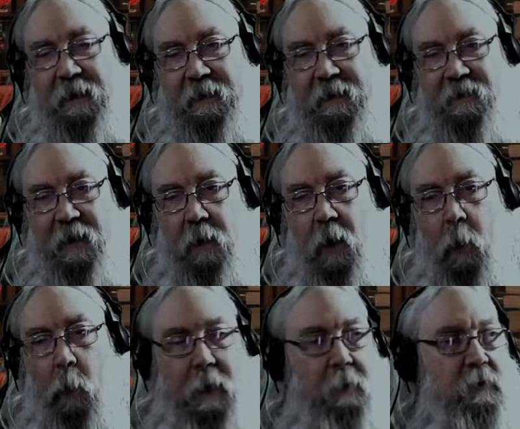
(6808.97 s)
And he's like,
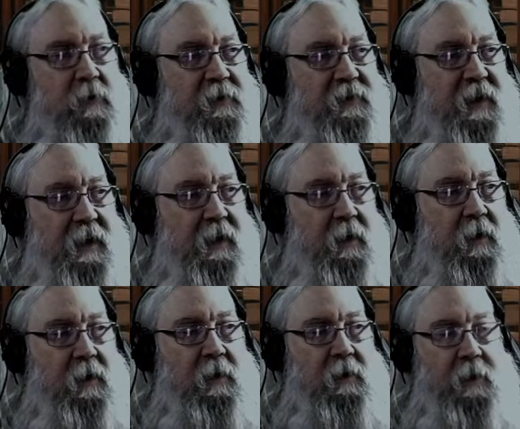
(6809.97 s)
why don't you just
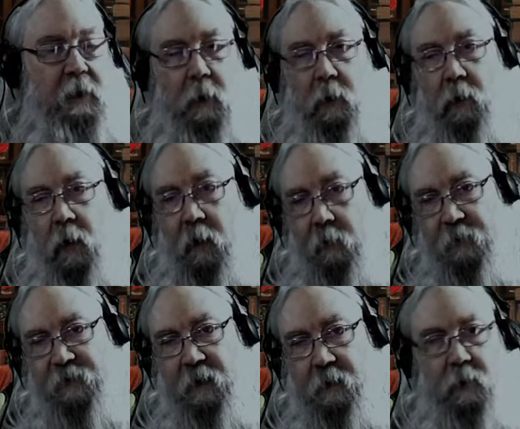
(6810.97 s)
say, you know, all
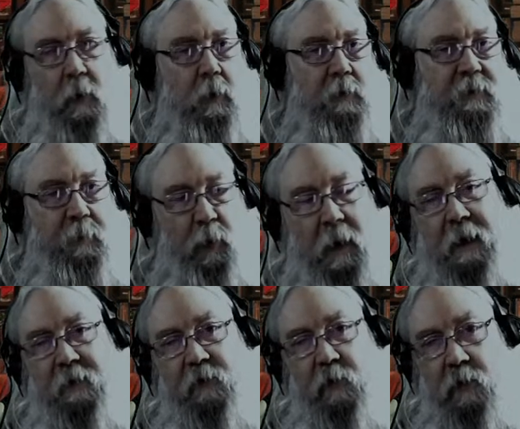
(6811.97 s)
of a sudden or
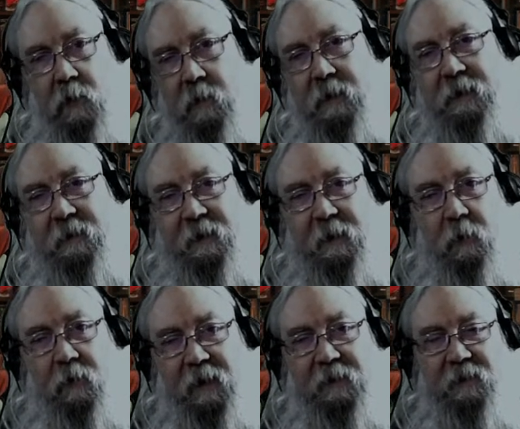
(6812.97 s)
surprised or hurriedly
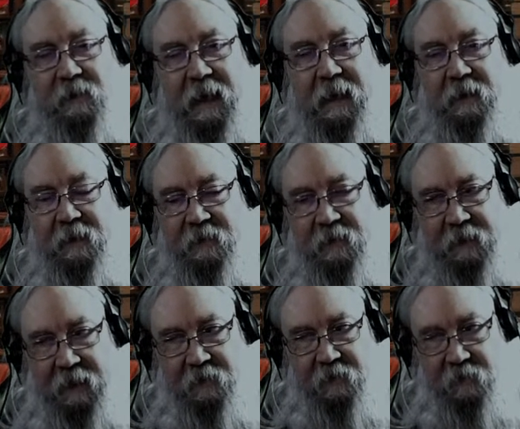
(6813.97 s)
or this and that? And I said,
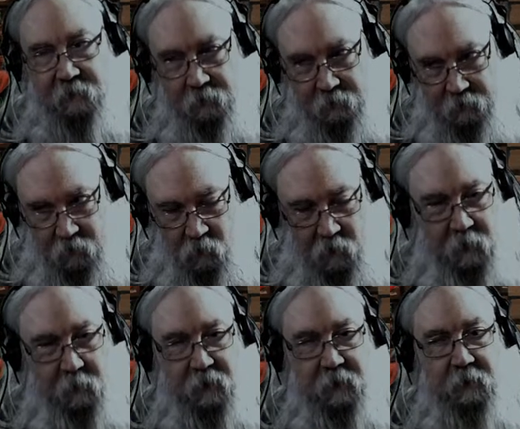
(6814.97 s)
that's
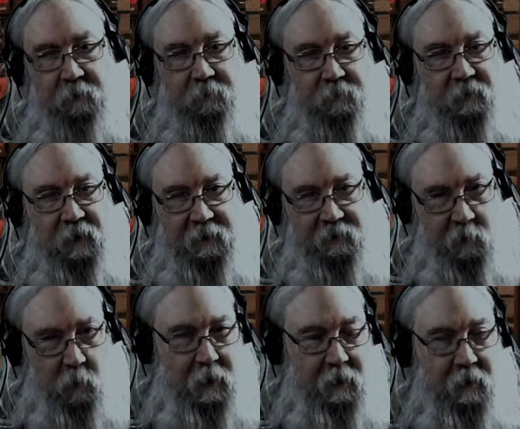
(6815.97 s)
incredibly
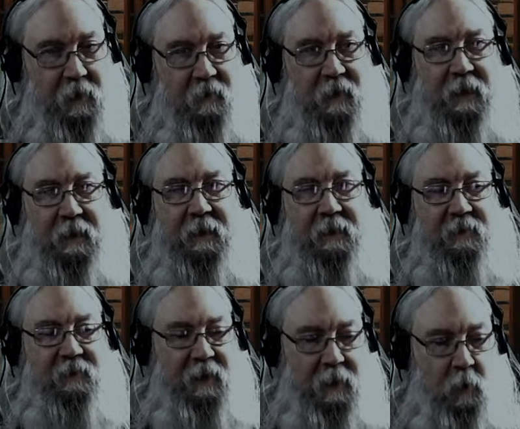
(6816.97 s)
lazy writing in a lot of
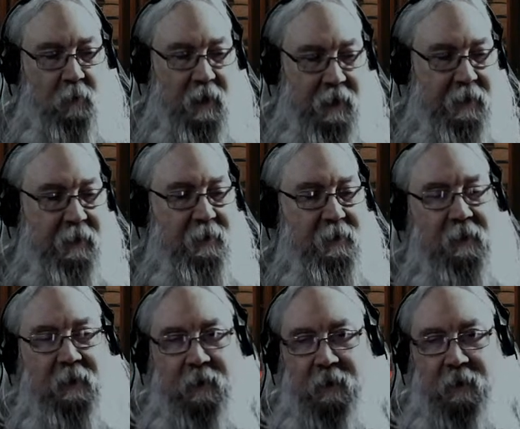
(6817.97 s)
cases. I don't like it.